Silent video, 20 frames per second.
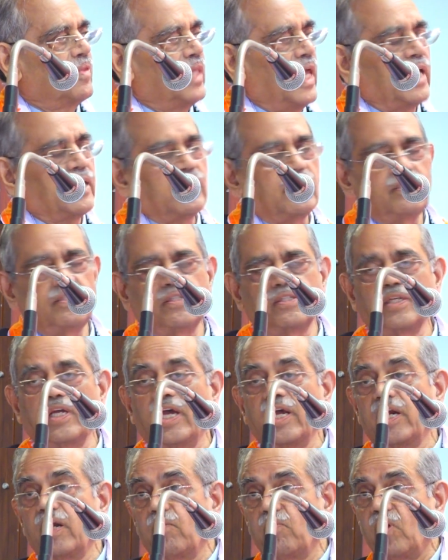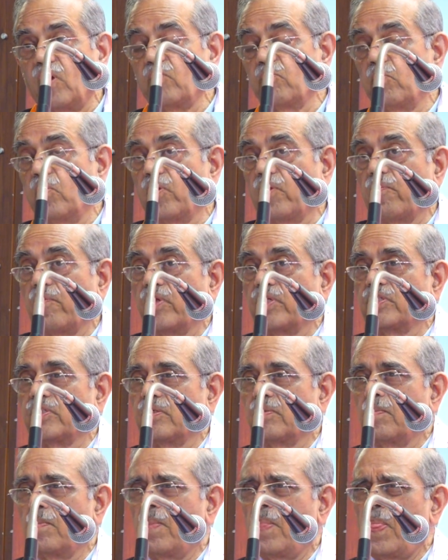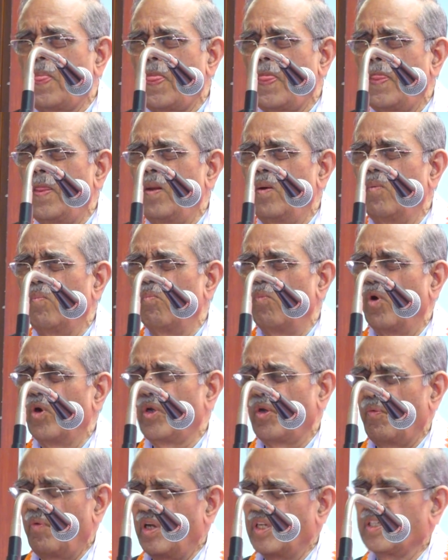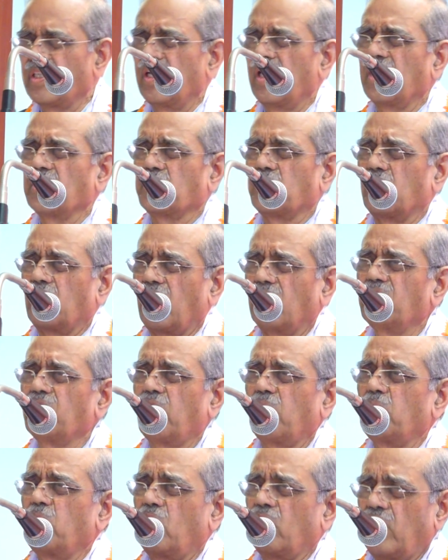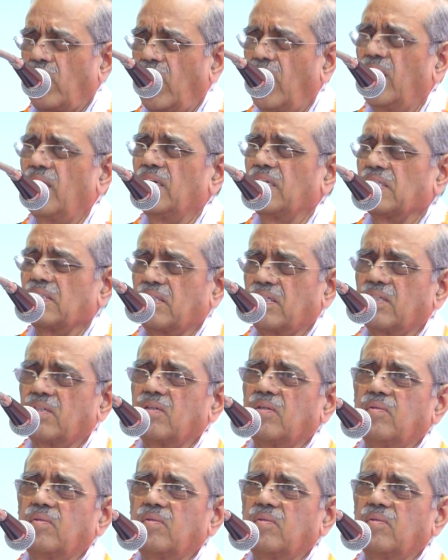That is an award motivation. Motivation has to come from our heart.